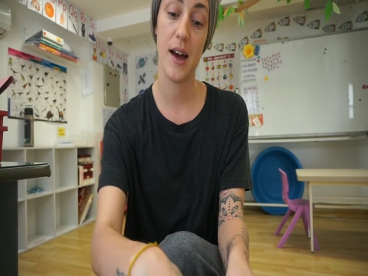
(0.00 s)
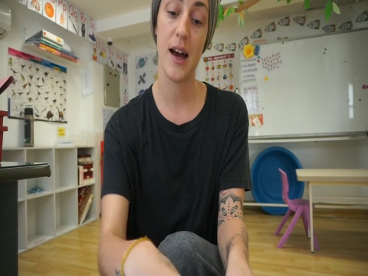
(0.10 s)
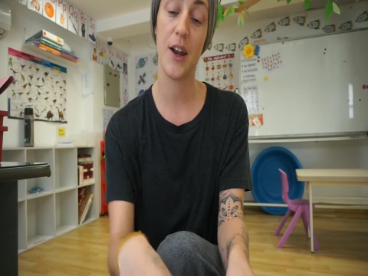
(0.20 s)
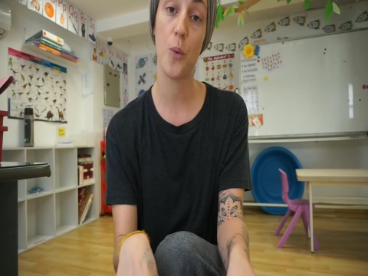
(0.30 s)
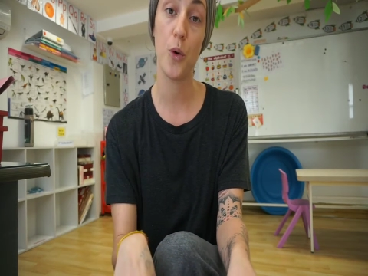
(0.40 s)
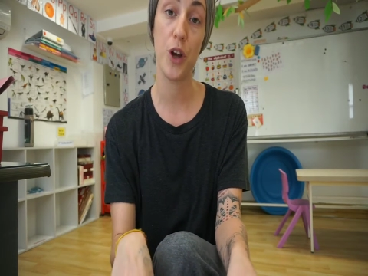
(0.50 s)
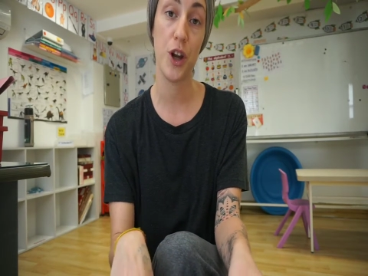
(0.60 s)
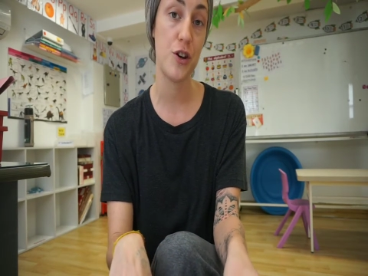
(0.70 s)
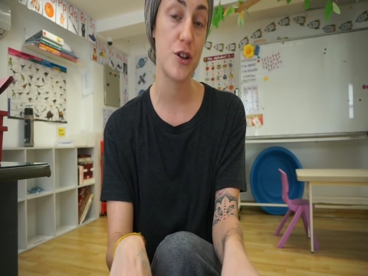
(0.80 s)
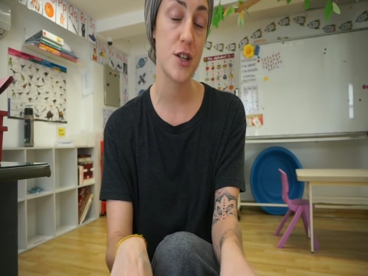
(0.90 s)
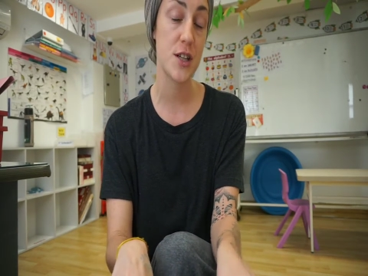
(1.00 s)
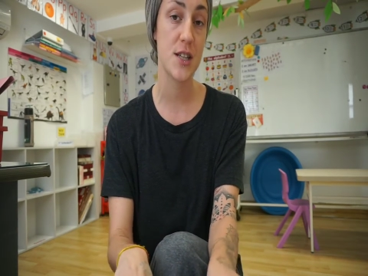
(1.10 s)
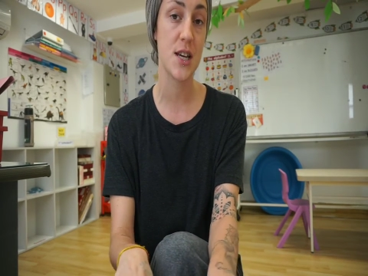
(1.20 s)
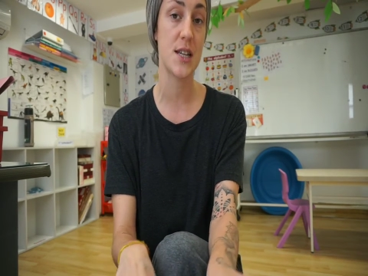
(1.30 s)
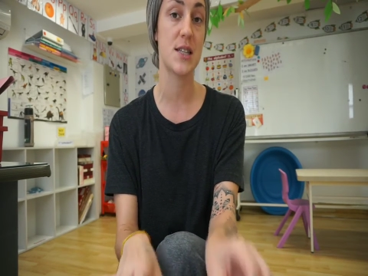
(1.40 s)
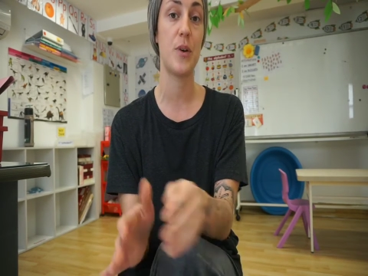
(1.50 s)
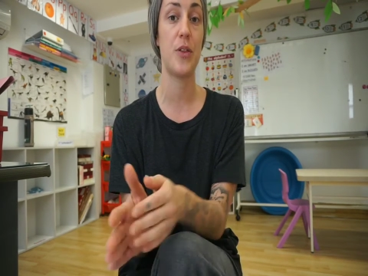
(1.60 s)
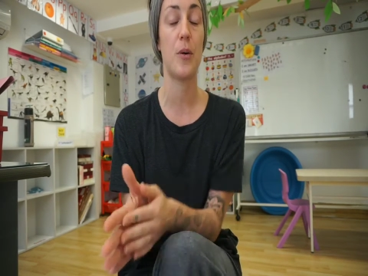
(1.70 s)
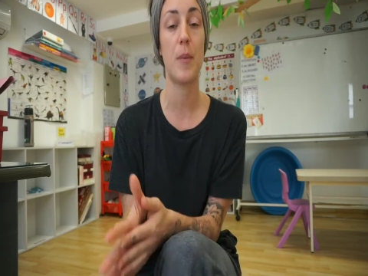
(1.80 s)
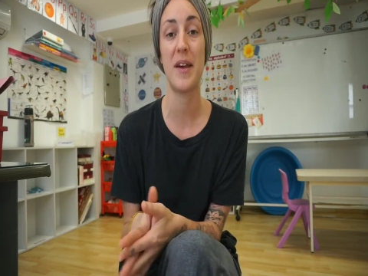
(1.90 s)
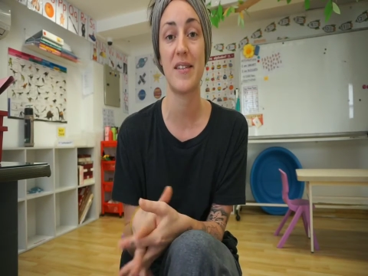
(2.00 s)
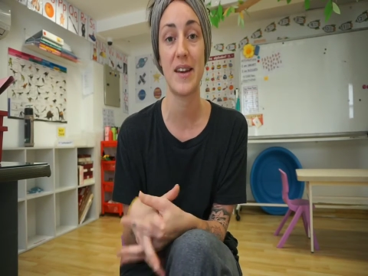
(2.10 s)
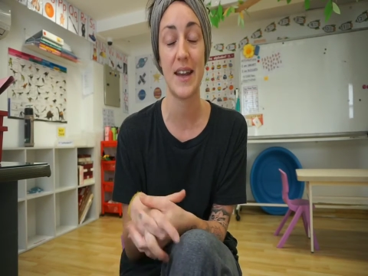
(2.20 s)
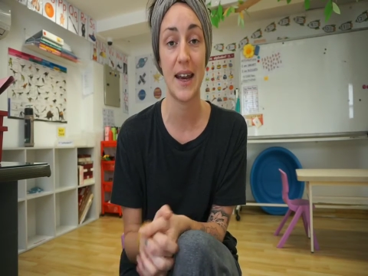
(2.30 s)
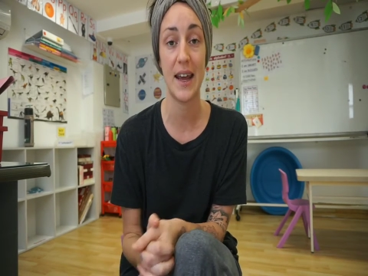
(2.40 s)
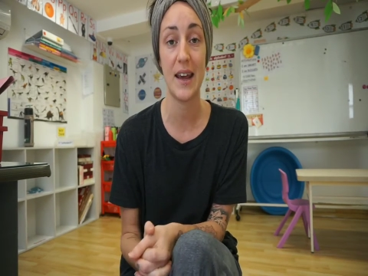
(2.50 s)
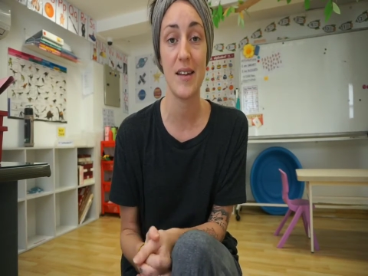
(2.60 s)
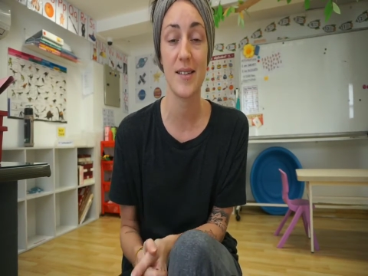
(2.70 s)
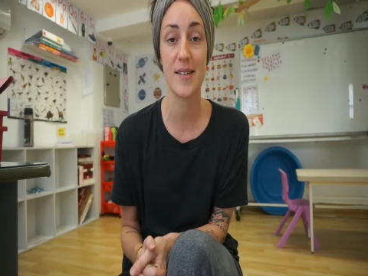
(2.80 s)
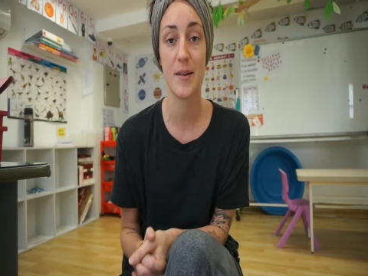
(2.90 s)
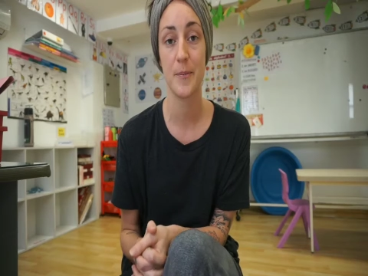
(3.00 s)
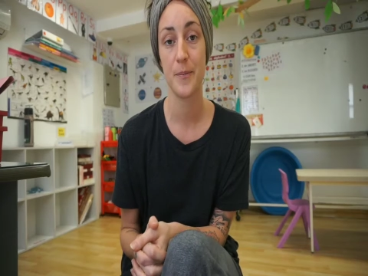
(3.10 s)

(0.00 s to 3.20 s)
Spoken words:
And I want you to discuss them with your mummies and daddies.